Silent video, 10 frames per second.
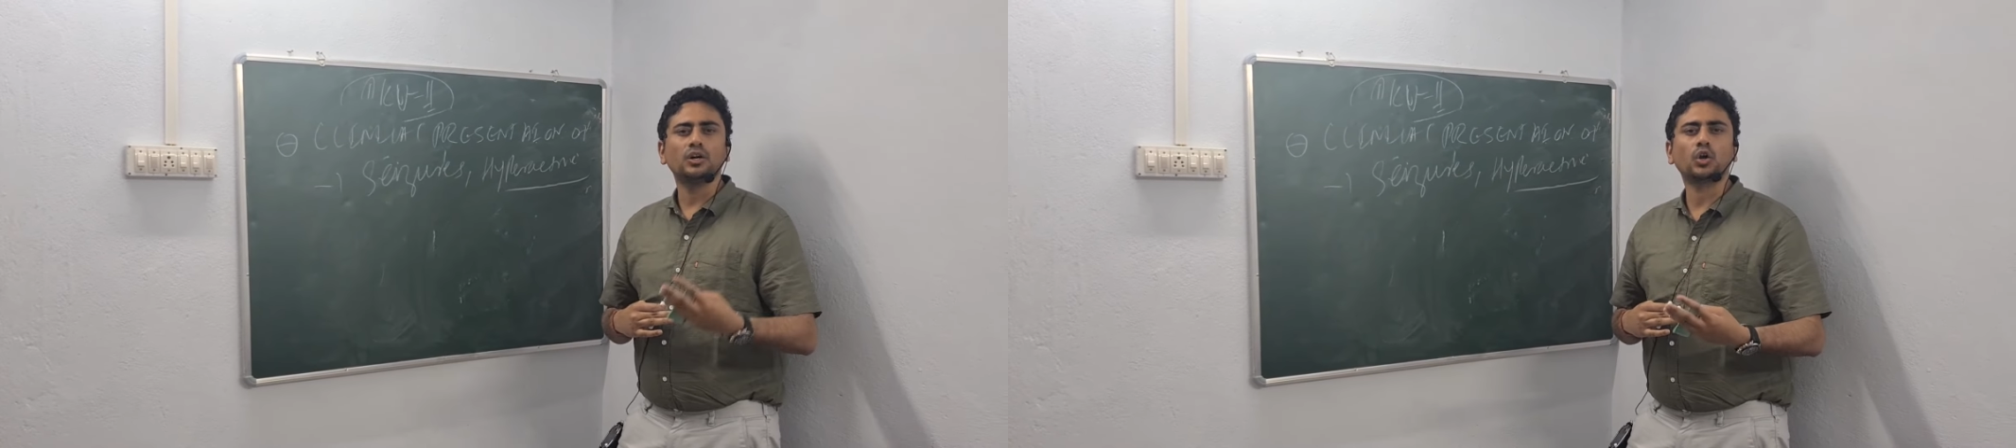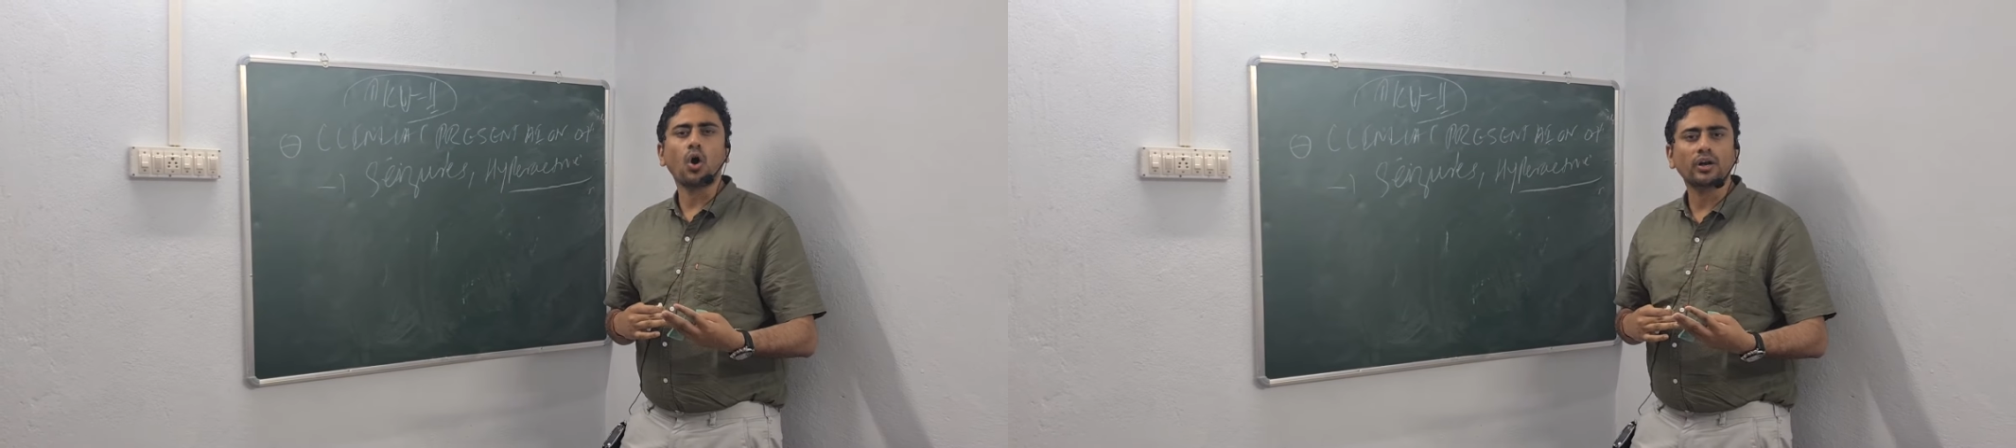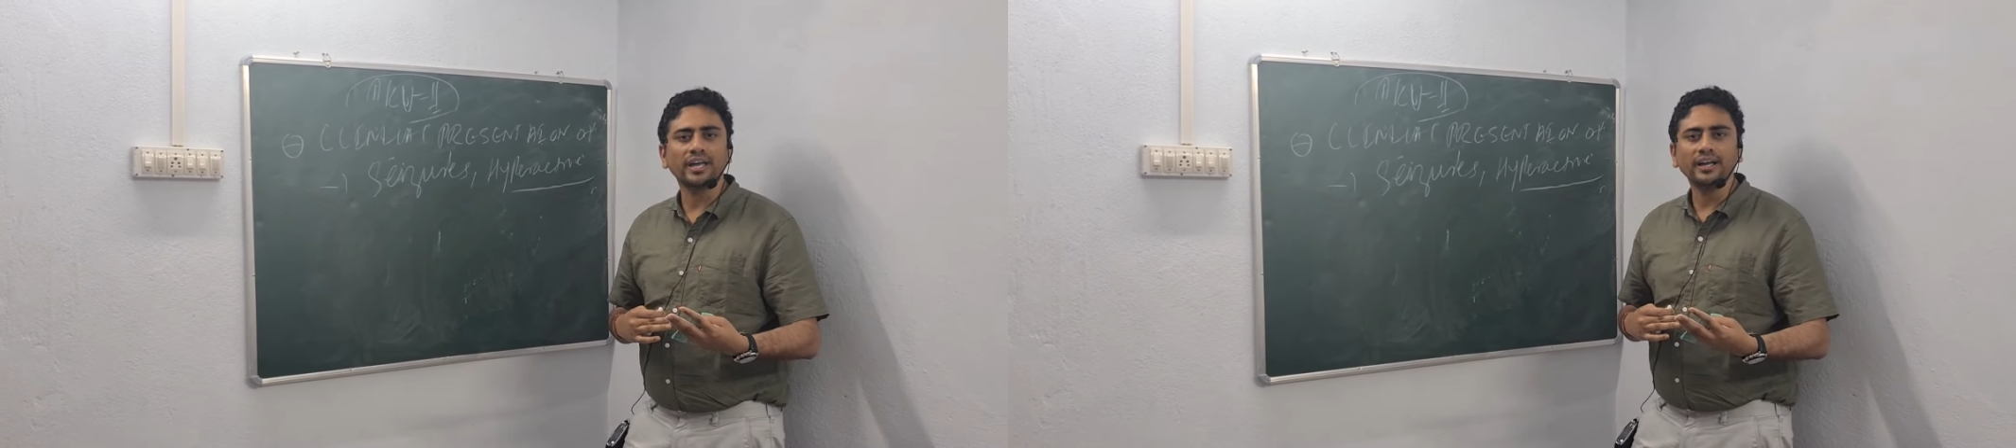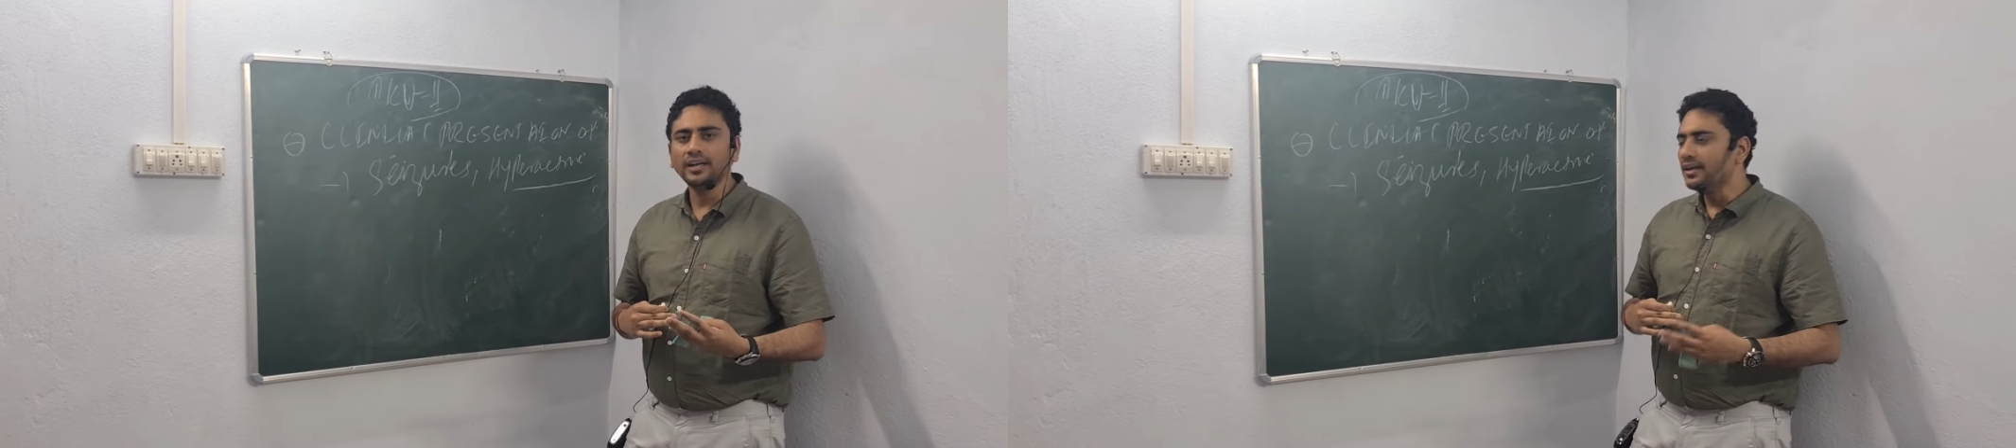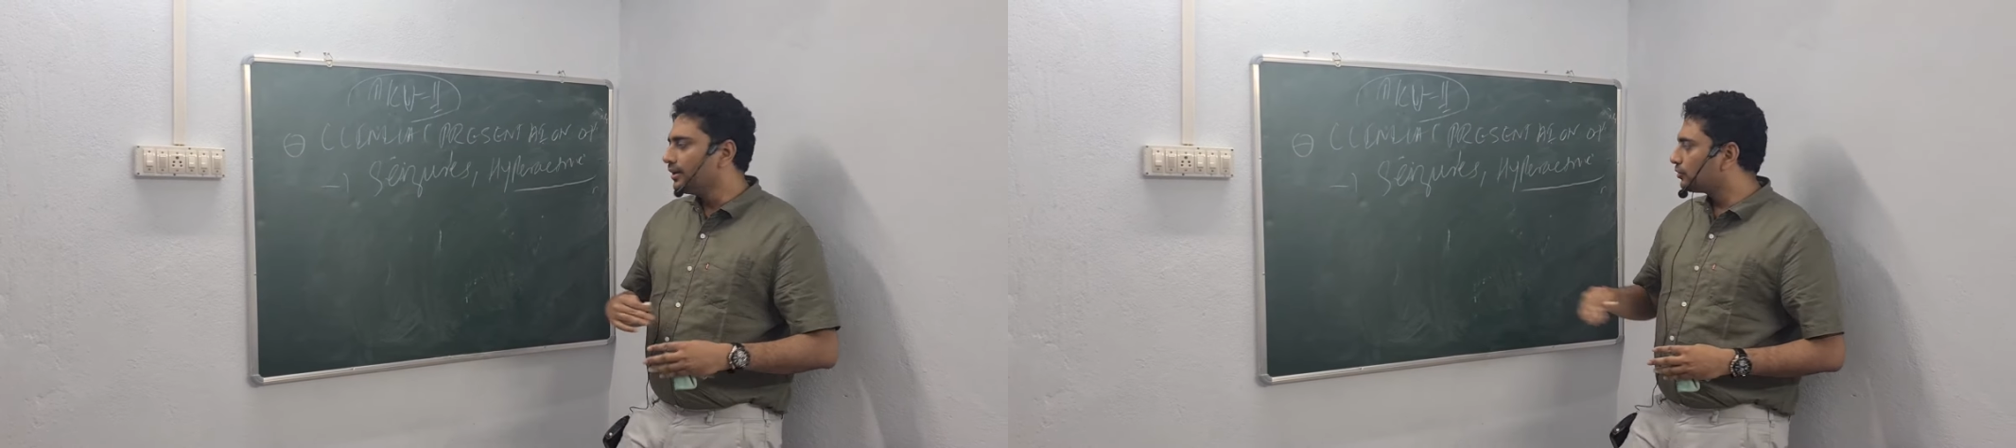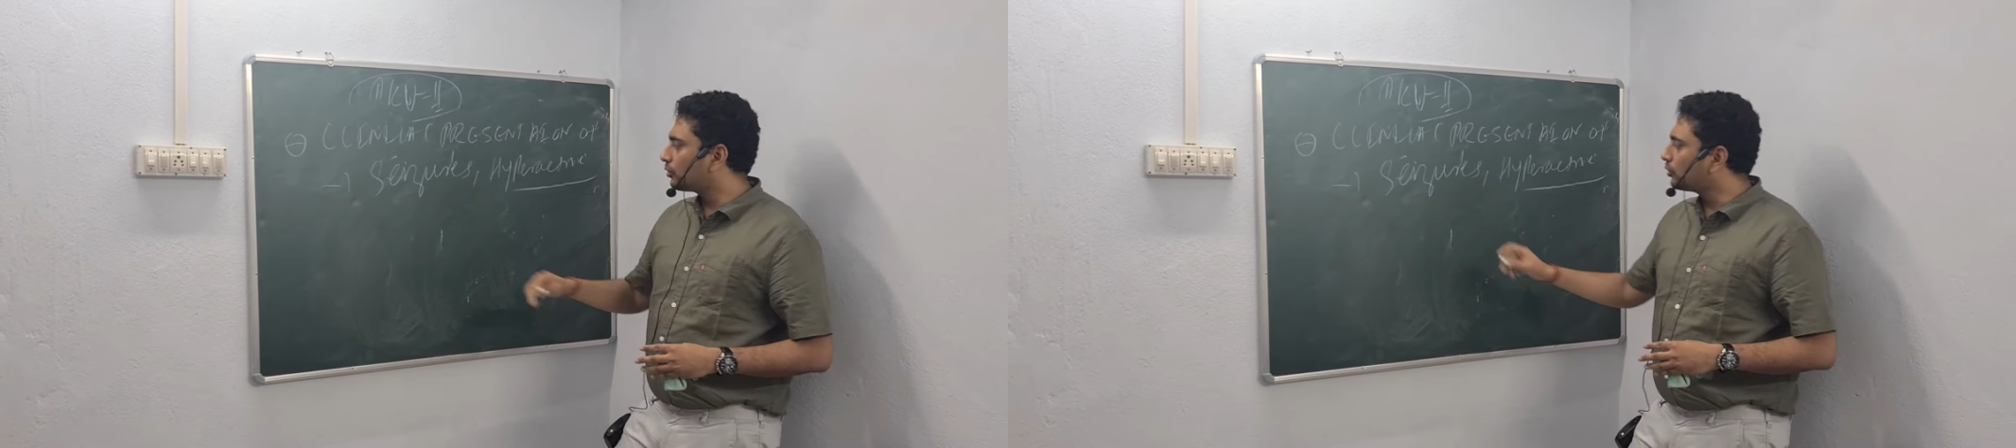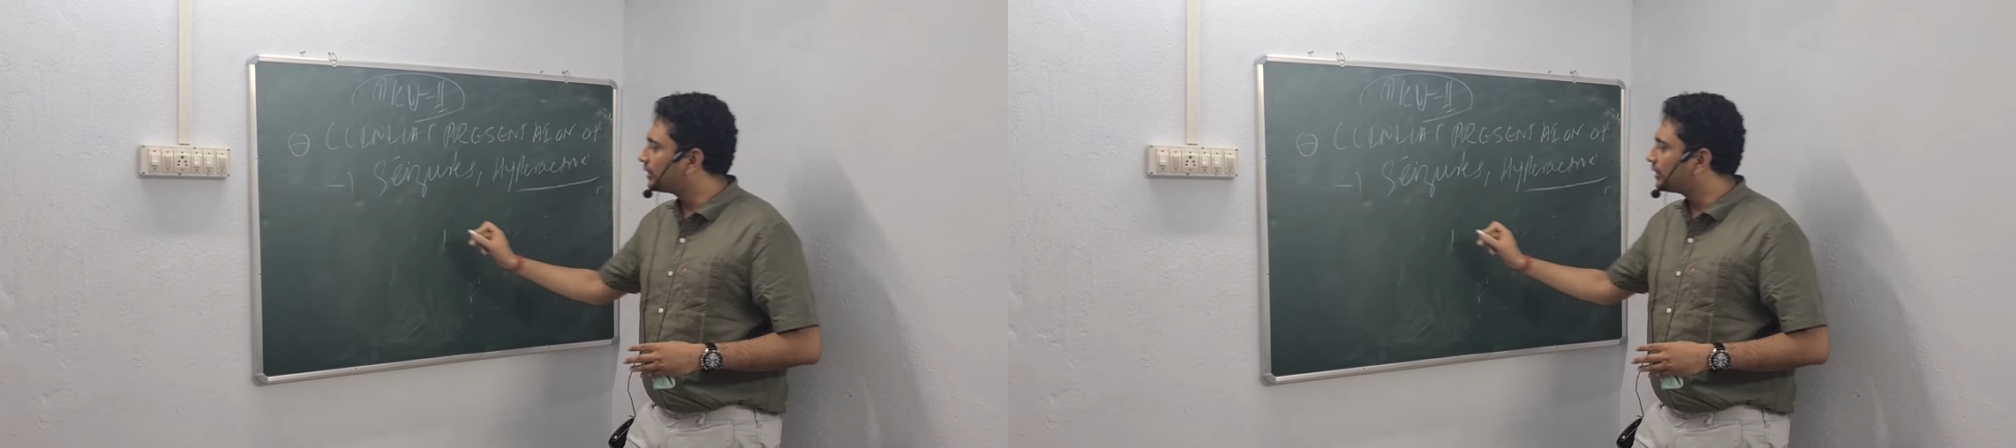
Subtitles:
rocking. So